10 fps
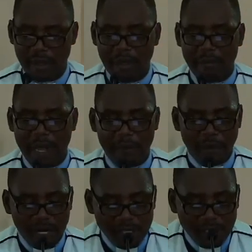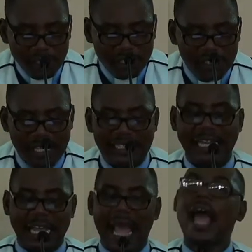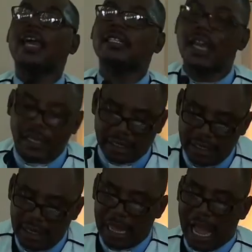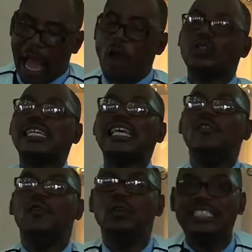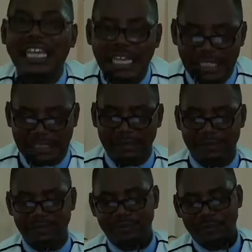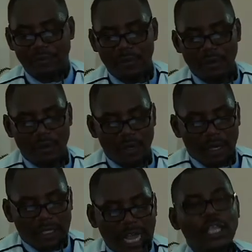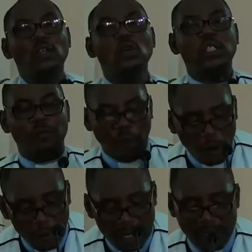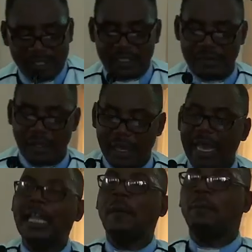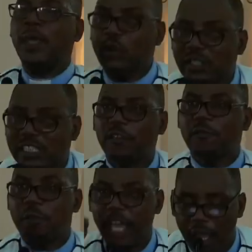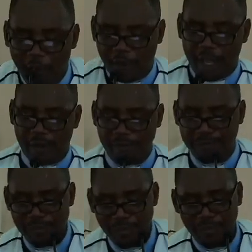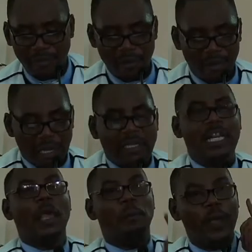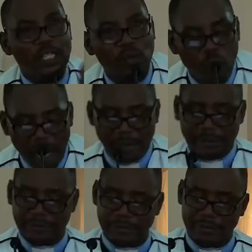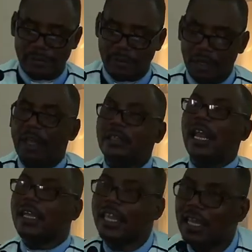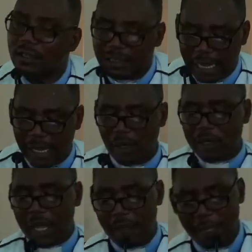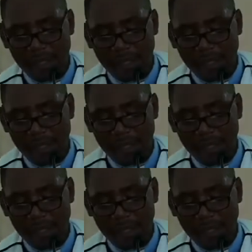My brothers and sisters, they acted out evil deed. They used violent and abusive behavior. They beat one, they killed another,